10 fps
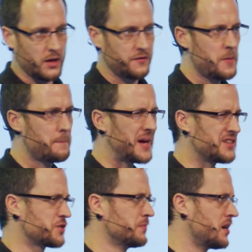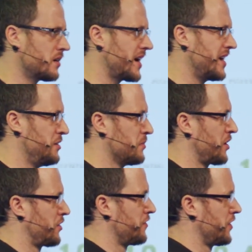If you benchmark any
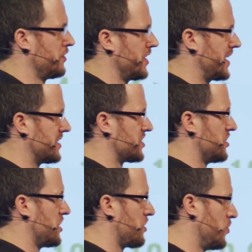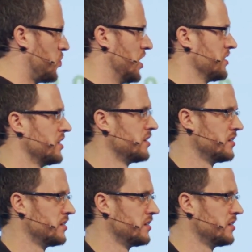microphone against another one,